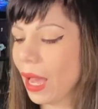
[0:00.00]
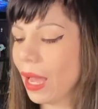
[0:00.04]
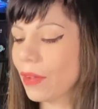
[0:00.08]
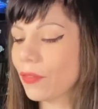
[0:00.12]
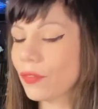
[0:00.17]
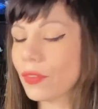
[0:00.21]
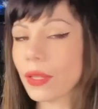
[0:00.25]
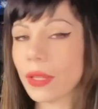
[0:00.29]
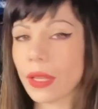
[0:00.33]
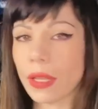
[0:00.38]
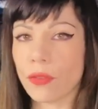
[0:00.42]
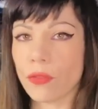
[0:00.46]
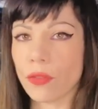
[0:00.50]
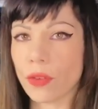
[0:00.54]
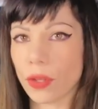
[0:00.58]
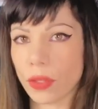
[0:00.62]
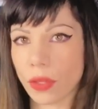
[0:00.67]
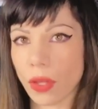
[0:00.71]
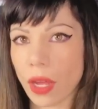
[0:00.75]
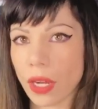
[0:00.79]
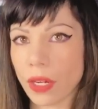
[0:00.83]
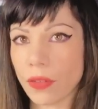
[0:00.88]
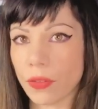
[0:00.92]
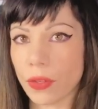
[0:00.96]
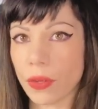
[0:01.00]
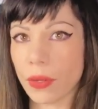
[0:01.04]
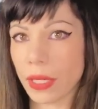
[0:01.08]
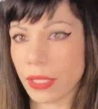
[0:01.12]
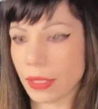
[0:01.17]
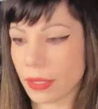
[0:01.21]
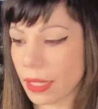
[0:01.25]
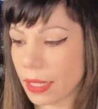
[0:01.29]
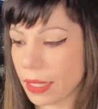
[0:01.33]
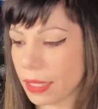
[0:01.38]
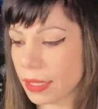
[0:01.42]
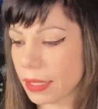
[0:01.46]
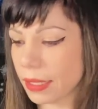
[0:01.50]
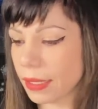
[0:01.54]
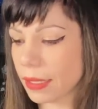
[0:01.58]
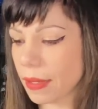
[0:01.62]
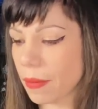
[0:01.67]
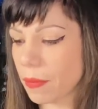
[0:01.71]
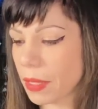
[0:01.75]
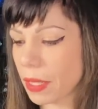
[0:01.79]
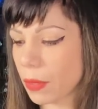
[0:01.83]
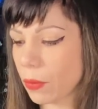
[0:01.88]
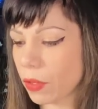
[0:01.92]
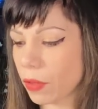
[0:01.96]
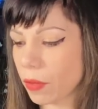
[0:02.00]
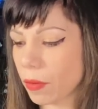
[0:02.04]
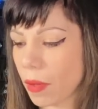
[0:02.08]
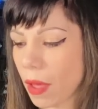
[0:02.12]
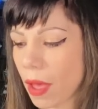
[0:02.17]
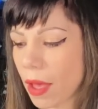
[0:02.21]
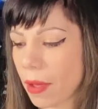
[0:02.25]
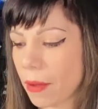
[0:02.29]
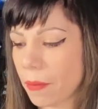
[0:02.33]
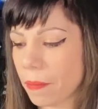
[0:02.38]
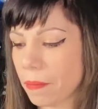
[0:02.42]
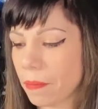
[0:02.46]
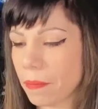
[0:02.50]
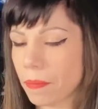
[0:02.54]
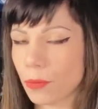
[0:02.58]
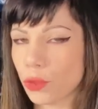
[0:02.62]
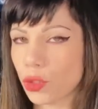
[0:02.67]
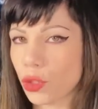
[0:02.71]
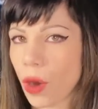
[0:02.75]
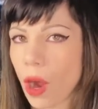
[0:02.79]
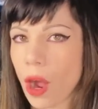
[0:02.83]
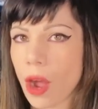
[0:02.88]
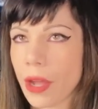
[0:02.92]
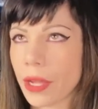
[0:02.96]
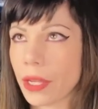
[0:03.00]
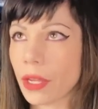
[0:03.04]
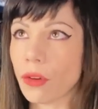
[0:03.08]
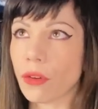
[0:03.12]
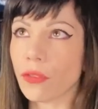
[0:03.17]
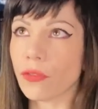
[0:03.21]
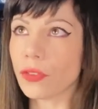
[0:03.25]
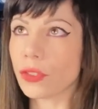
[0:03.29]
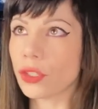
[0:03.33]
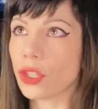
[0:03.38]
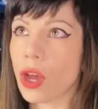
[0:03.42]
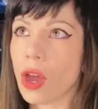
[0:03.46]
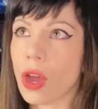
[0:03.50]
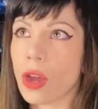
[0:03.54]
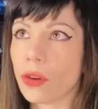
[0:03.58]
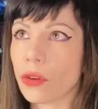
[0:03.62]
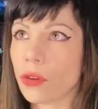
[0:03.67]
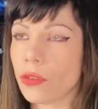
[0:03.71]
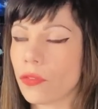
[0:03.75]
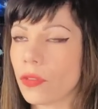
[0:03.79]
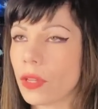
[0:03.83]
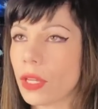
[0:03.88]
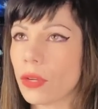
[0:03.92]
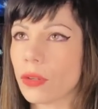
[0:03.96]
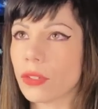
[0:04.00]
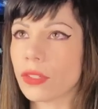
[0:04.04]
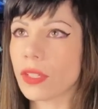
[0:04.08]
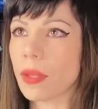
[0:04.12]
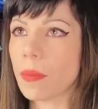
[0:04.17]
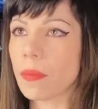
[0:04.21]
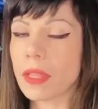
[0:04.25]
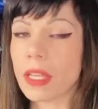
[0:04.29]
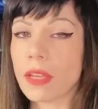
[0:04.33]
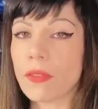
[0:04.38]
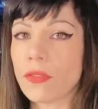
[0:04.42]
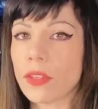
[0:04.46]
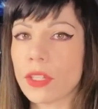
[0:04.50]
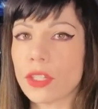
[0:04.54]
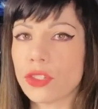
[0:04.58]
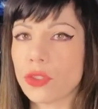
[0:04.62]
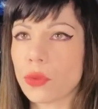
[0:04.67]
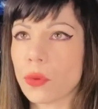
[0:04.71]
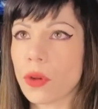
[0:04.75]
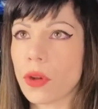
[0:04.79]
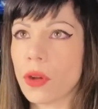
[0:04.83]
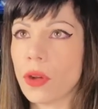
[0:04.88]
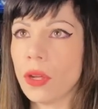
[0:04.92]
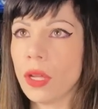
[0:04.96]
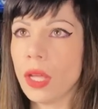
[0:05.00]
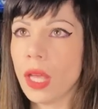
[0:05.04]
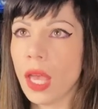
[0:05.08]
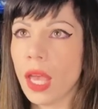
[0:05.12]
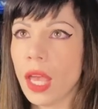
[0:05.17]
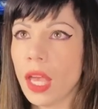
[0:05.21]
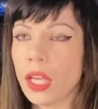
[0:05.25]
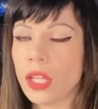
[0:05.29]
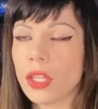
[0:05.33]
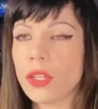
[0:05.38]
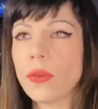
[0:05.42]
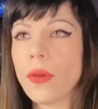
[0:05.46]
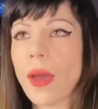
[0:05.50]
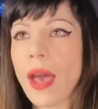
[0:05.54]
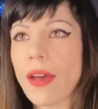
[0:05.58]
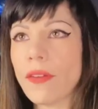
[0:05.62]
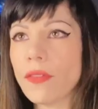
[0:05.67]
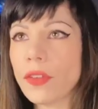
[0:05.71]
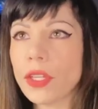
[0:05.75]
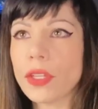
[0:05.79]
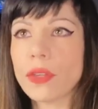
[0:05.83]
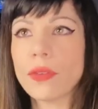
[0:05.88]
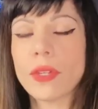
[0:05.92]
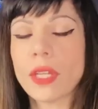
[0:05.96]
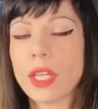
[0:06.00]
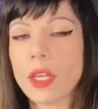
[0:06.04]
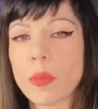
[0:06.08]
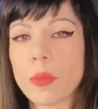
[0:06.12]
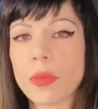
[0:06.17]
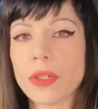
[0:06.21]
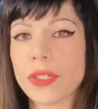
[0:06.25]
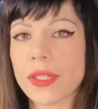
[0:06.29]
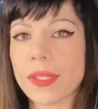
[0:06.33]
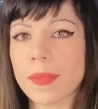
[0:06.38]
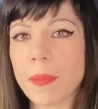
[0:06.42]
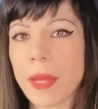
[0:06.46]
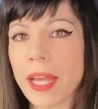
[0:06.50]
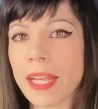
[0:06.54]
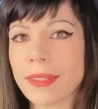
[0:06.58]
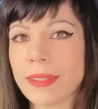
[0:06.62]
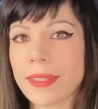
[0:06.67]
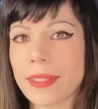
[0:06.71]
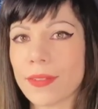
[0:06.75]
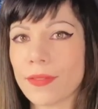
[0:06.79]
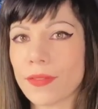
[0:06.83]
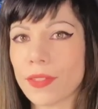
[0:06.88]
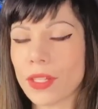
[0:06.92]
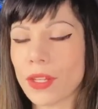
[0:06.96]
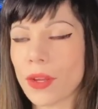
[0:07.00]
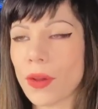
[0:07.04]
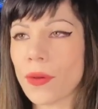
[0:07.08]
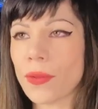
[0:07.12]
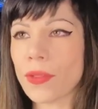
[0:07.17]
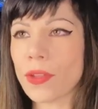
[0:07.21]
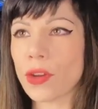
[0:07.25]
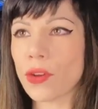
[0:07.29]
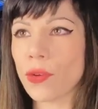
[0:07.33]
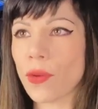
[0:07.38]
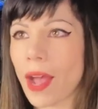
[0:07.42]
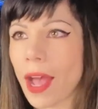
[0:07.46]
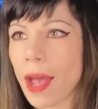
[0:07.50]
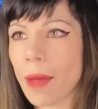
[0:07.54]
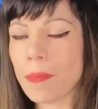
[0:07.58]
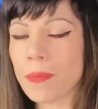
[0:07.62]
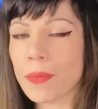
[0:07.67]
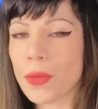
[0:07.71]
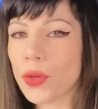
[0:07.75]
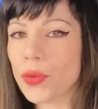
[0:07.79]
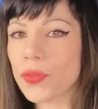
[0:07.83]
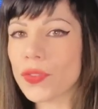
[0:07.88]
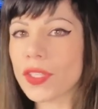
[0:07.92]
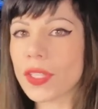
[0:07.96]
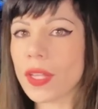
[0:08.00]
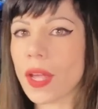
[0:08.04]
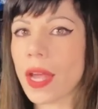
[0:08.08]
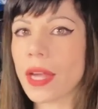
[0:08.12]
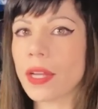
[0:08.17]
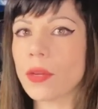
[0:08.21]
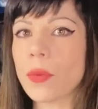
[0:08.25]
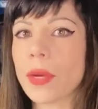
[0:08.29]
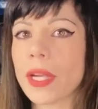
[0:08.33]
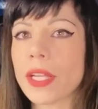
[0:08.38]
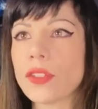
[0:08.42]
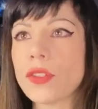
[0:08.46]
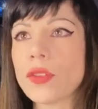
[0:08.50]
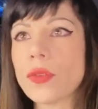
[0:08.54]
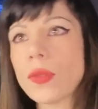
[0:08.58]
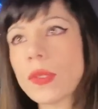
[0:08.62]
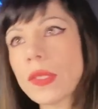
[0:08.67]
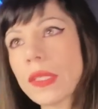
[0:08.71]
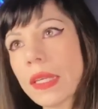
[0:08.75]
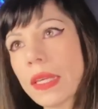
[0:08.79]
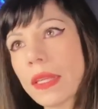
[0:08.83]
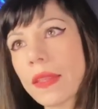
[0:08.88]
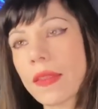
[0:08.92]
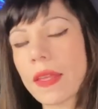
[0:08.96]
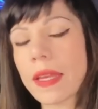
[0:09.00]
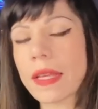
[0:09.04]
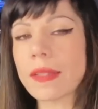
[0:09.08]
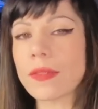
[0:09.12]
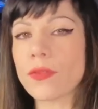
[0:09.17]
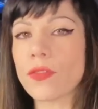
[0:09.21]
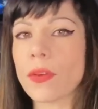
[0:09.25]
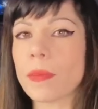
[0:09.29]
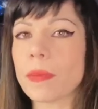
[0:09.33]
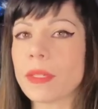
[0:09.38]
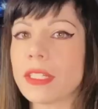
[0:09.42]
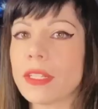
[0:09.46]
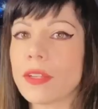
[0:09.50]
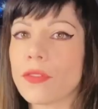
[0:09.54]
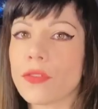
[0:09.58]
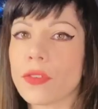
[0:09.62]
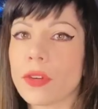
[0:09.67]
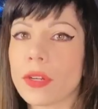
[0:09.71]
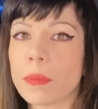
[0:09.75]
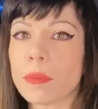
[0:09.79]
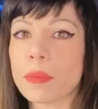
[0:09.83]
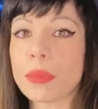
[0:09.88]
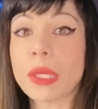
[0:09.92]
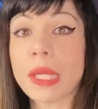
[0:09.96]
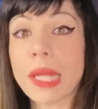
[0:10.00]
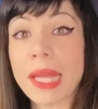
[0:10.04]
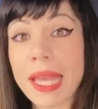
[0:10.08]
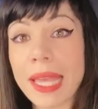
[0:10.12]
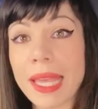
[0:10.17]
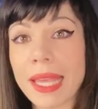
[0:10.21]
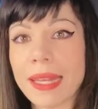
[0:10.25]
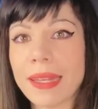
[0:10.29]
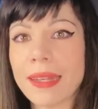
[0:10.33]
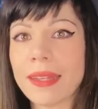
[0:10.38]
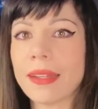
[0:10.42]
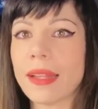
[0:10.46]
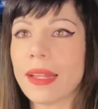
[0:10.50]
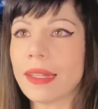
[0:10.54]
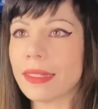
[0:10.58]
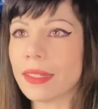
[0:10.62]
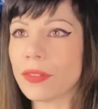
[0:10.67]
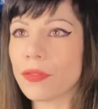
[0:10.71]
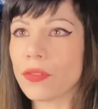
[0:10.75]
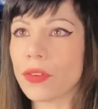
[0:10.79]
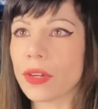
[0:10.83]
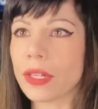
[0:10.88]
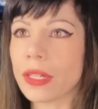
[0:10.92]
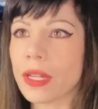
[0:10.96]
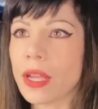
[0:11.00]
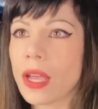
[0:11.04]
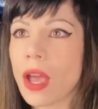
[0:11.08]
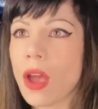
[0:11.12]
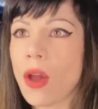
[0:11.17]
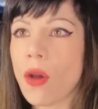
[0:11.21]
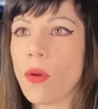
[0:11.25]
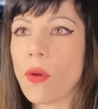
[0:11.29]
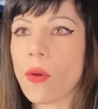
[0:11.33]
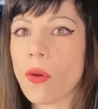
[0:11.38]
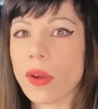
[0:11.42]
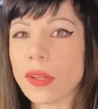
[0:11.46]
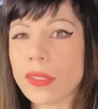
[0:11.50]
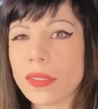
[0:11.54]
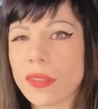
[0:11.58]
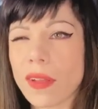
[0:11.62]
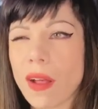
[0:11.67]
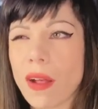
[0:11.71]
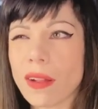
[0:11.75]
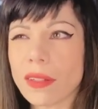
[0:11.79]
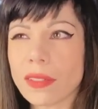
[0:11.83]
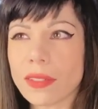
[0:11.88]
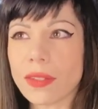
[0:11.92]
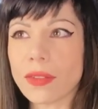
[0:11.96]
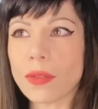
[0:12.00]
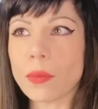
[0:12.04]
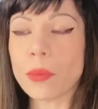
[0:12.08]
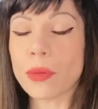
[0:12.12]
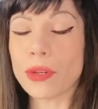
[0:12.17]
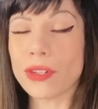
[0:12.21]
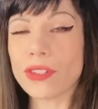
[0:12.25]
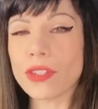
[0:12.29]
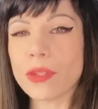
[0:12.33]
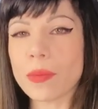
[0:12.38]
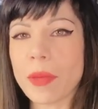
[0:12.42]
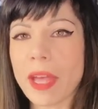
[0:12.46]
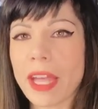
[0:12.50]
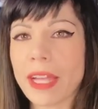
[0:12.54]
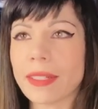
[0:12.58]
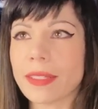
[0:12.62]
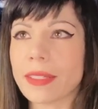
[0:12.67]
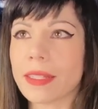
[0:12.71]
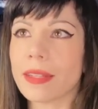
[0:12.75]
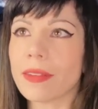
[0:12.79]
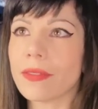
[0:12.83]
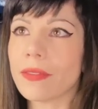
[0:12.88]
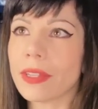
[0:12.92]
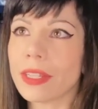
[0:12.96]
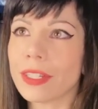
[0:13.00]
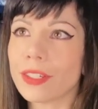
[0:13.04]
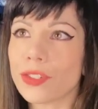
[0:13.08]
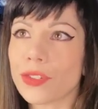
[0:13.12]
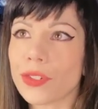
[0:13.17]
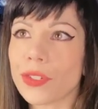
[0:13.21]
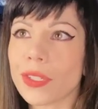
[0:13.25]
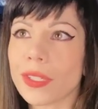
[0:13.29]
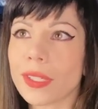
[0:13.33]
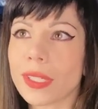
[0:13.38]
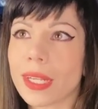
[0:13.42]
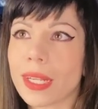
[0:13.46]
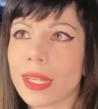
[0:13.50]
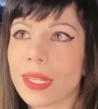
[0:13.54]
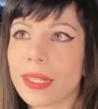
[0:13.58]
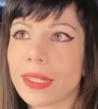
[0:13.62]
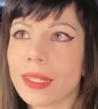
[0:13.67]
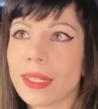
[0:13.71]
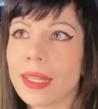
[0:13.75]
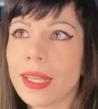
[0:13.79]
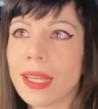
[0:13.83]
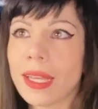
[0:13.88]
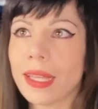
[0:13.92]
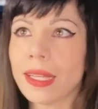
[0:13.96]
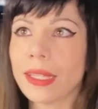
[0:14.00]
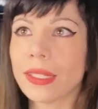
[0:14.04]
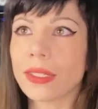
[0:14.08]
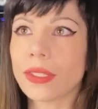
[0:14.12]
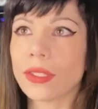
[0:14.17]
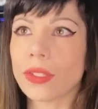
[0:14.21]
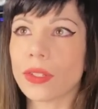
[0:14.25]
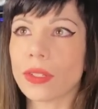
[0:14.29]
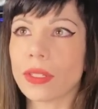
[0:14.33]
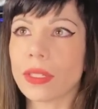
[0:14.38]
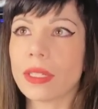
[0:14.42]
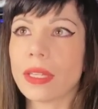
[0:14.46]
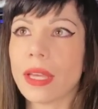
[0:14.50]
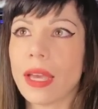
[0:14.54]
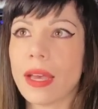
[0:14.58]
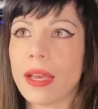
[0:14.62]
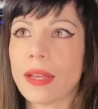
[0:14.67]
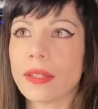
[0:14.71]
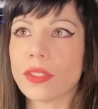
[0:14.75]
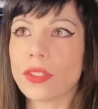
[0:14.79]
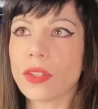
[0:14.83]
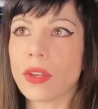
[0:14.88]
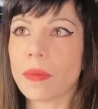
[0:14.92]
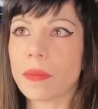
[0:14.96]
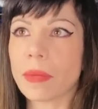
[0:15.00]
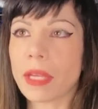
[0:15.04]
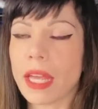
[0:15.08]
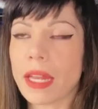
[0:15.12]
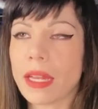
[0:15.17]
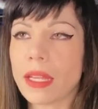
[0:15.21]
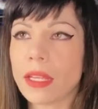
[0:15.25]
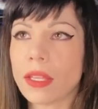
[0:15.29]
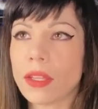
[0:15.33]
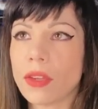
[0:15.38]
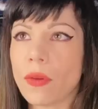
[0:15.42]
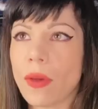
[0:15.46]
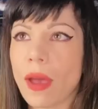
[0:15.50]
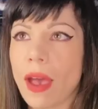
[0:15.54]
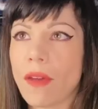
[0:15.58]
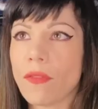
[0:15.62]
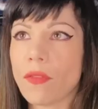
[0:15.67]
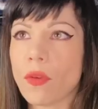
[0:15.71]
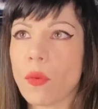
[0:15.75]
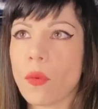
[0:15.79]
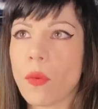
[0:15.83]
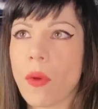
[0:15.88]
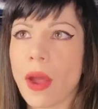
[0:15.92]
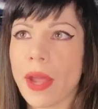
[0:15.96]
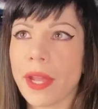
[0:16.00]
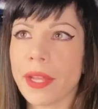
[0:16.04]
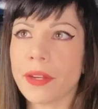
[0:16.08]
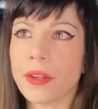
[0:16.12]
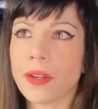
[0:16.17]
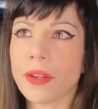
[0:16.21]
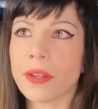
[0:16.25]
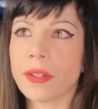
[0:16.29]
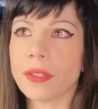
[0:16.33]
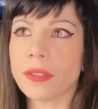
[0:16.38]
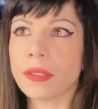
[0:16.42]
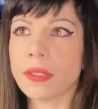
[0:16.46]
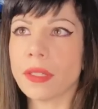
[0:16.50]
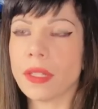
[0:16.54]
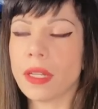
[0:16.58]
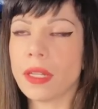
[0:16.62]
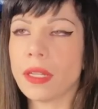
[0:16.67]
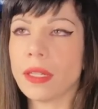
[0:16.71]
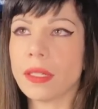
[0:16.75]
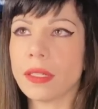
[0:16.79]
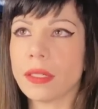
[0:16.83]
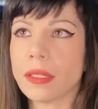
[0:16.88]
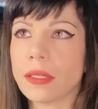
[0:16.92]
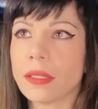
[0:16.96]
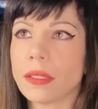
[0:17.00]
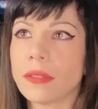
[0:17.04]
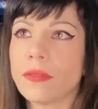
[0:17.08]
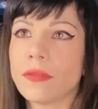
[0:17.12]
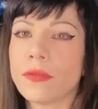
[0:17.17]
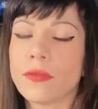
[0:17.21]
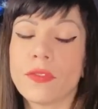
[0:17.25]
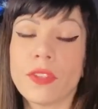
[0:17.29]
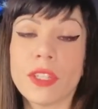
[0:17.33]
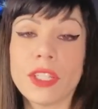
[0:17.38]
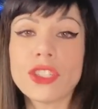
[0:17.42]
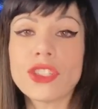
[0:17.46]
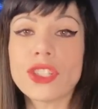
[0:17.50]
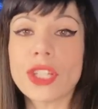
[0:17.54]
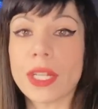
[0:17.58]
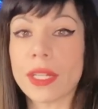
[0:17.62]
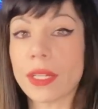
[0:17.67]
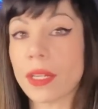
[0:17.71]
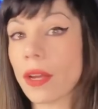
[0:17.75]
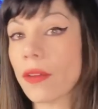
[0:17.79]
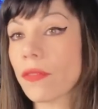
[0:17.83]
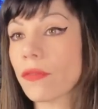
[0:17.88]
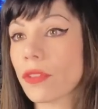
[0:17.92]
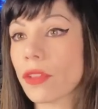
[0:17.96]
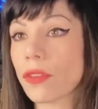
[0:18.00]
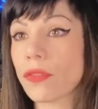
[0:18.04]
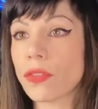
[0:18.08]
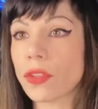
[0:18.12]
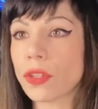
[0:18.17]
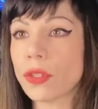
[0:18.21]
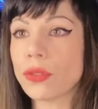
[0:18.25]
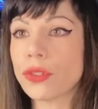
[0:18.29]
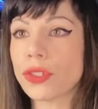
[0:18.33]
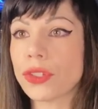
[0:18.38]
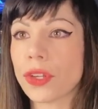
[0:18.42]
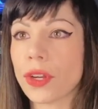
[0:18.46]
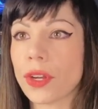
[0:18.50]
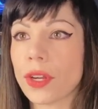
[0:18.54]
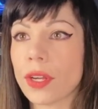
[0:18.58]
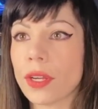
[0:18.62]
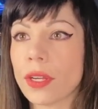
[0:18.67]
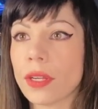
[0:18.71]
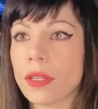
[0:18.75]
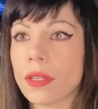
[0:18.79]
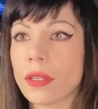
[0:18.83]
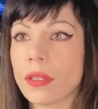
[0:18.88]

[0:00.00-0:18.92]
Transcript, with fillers: I feel like for a lot of you, it, it is something with um, drawing or photography or something visual. You have a unique perspective. You know, the crab moves sideways. You see things from a different plane, a different horizontal perspective. Interesting. So, yeah, so I'm getting you have a wider vision of the future.